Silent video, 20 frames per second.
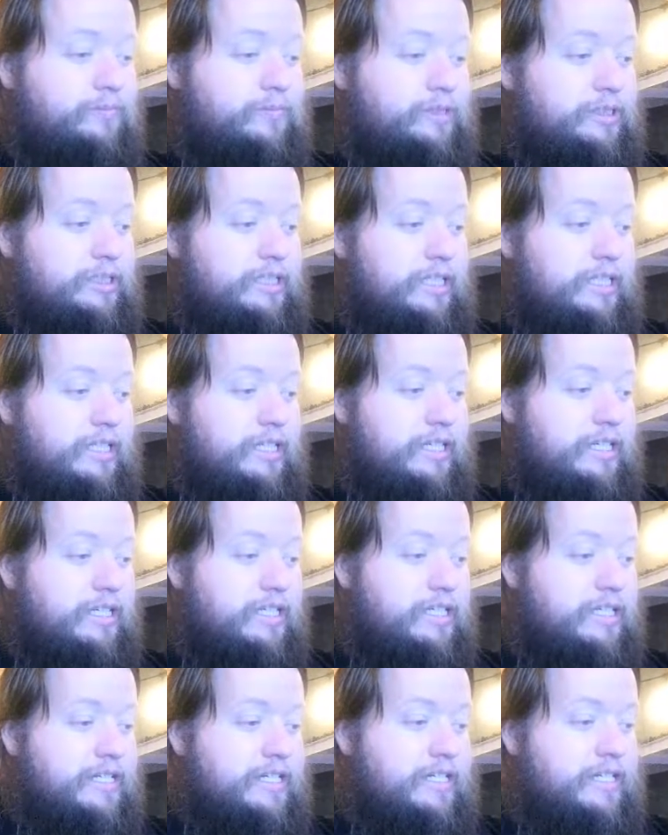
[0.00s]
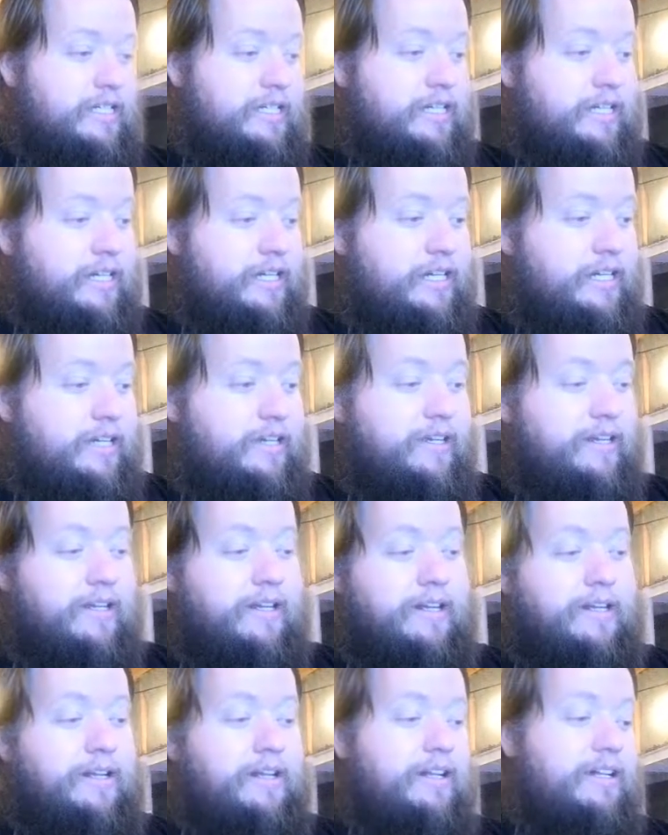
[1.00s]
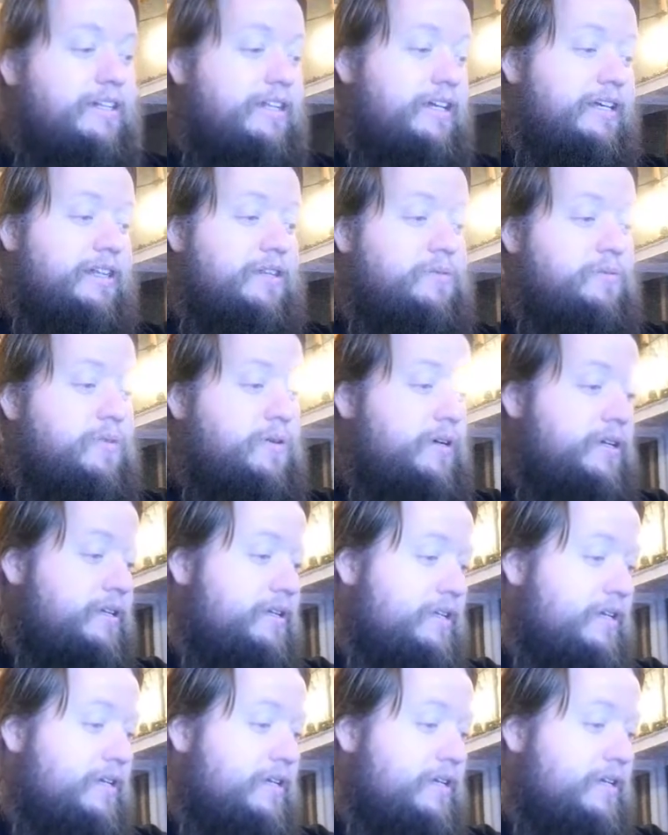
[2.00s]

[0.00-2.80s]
let's see, like the one,